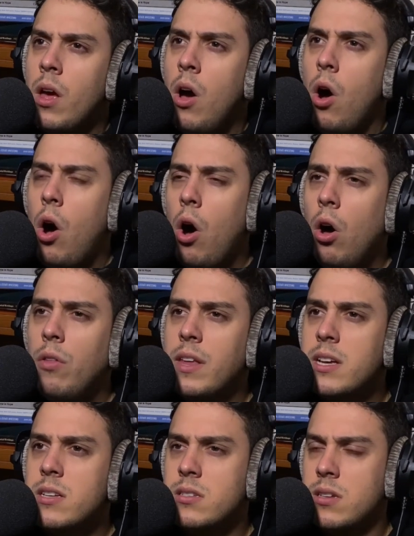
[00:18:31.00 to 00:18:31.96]
all
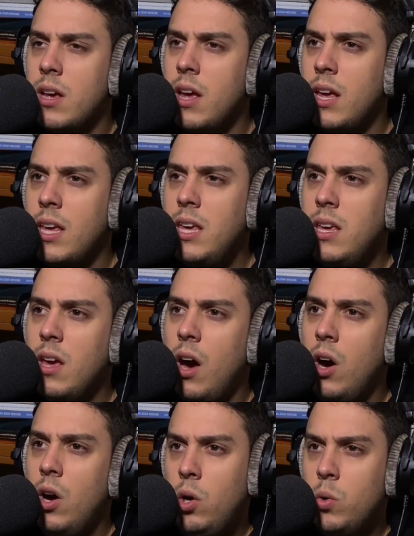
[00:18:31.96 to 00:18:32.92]
this, he
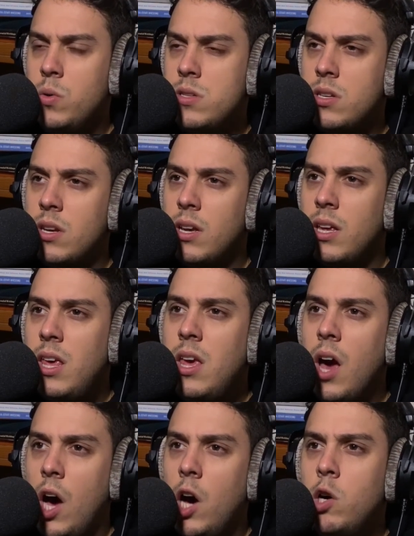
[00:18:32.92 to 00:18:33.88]
owes, he
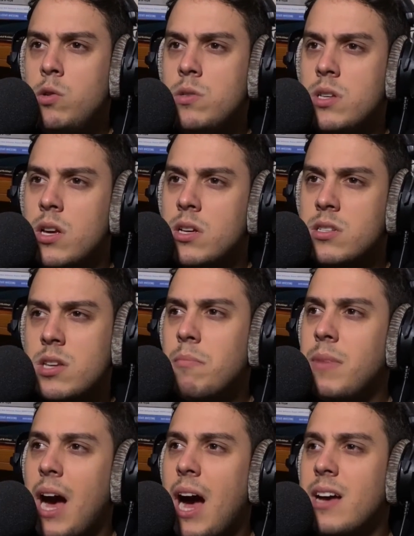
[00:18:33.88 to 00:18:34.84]
owes some
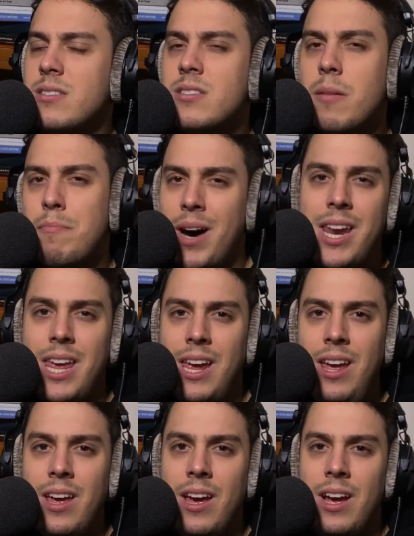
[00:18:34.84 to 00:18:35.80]
guys some
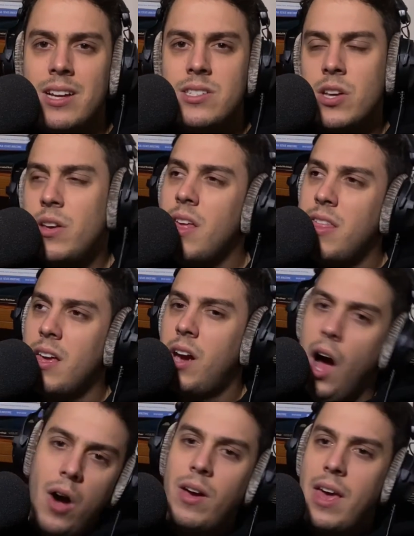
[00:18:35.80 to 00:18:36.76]
money. And so you think,
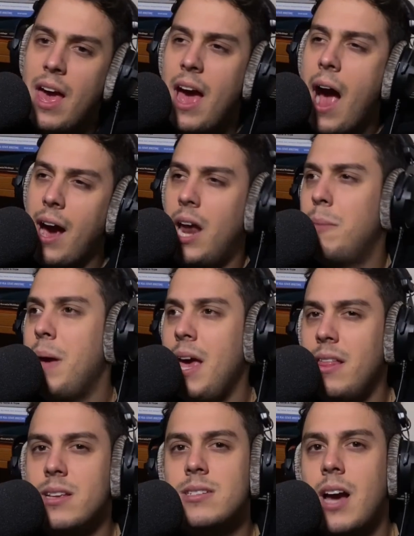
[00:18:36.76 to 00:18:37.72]
okay, I got to pay
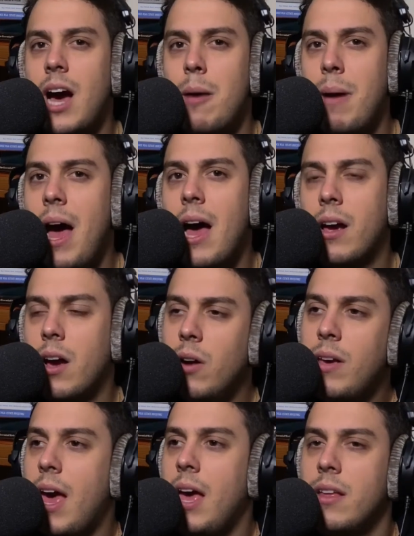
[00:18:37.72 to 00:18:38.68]
this guy back.
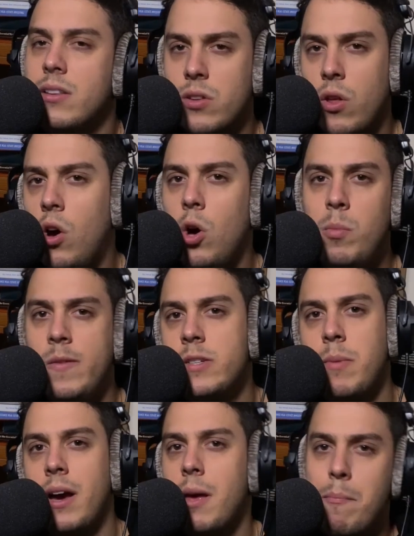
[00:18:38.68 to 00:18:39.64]
Okay. And so the whole movie's
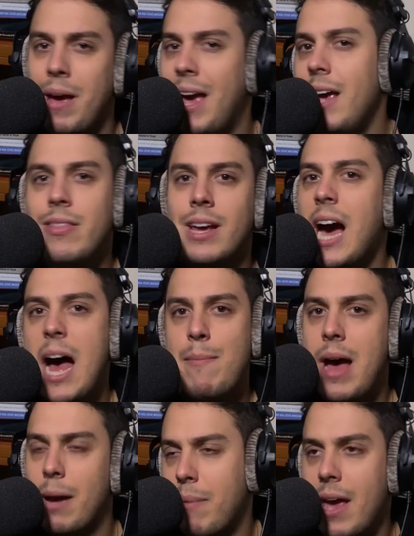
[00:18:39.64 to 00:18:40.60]
about him paying the guy
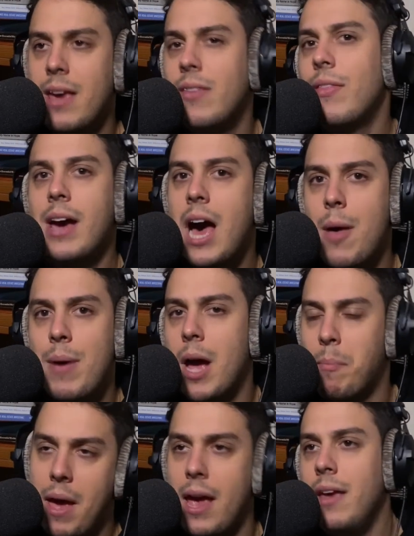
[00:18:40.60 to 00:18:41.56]
back, paying the guy back,
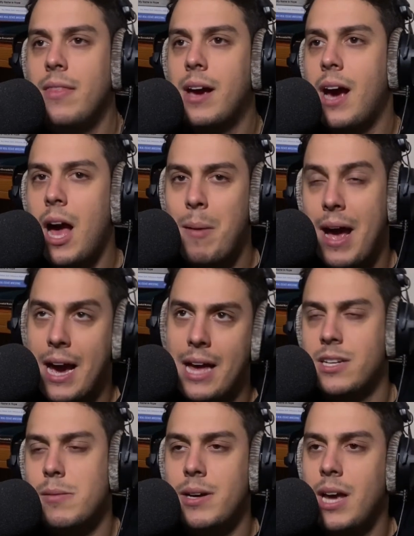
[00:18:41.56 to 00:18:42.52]
paying the guy back. I got
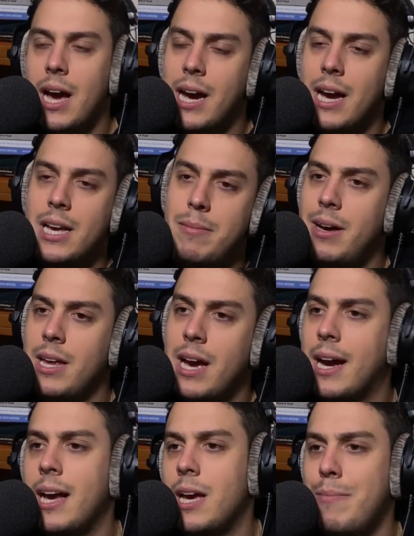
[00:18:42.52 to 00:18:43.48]
your money. I got your money.
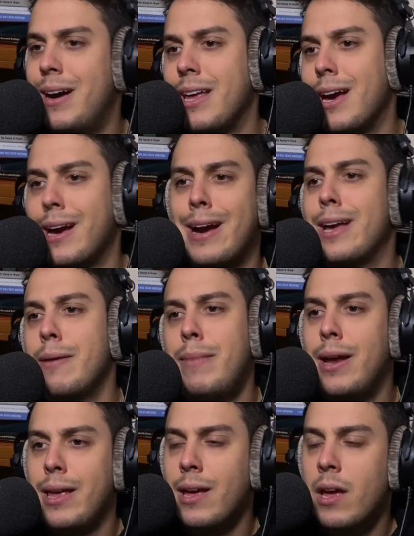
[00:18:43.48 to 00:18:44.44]
I got your money. I got your
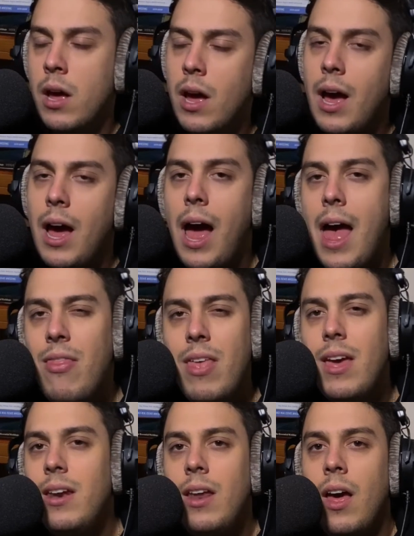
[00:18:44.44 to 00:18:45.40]
money. And
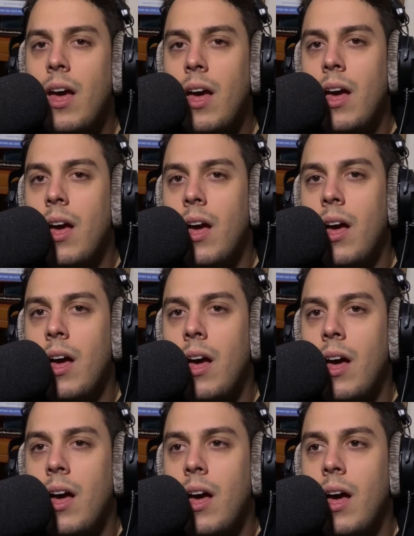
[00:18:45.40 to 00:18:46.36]
then
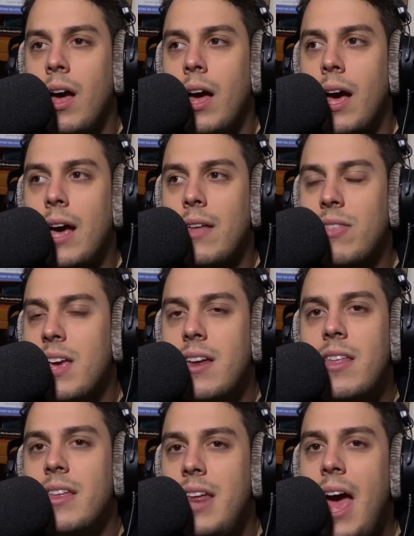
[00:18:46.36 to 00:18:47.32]
at the end
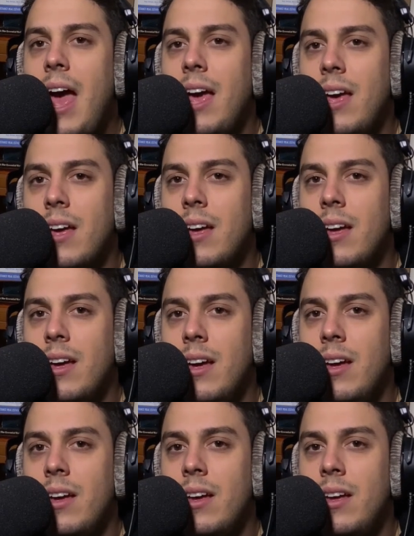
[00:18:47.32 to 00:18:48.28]
of the day,
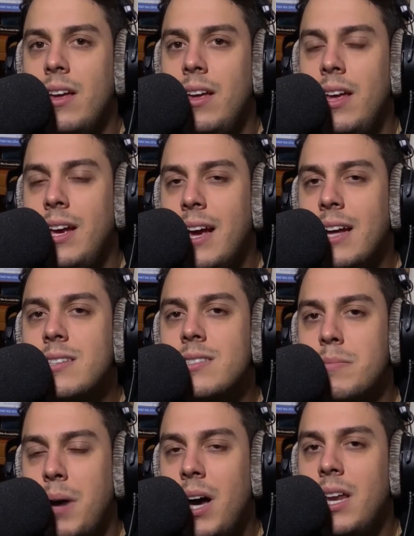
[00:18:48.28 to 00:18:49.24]
he gets the
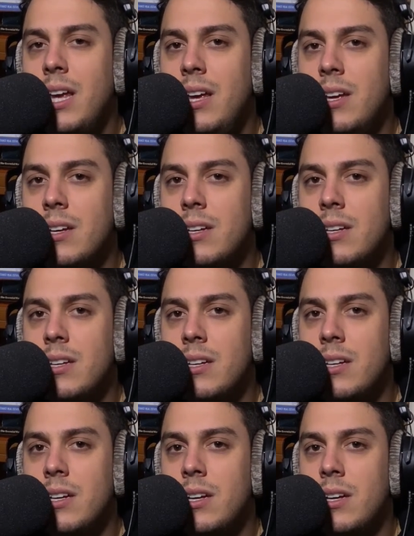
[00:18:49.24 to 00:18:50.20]
money.
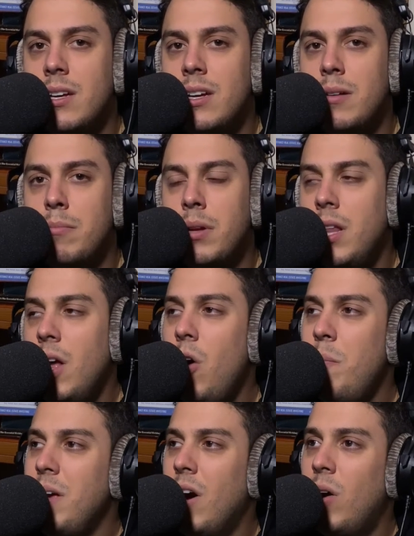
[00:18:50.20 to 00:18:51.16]
But lo and
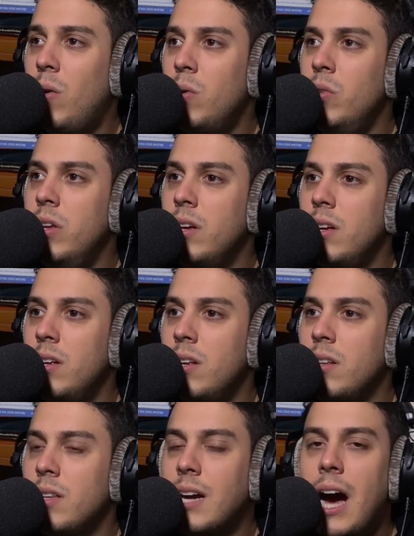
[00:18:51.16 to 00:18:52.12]
behold,
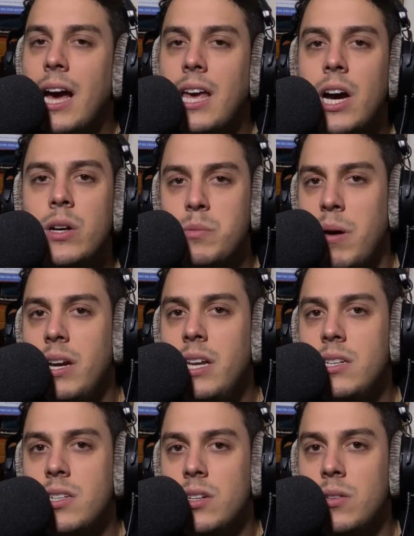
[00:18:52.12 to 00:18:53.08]
the guy he owes money
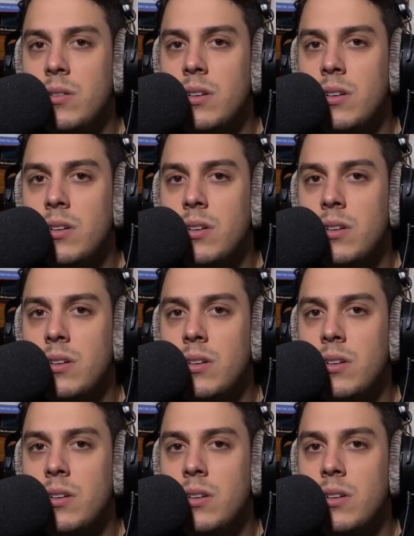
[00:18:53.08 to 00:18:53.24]
to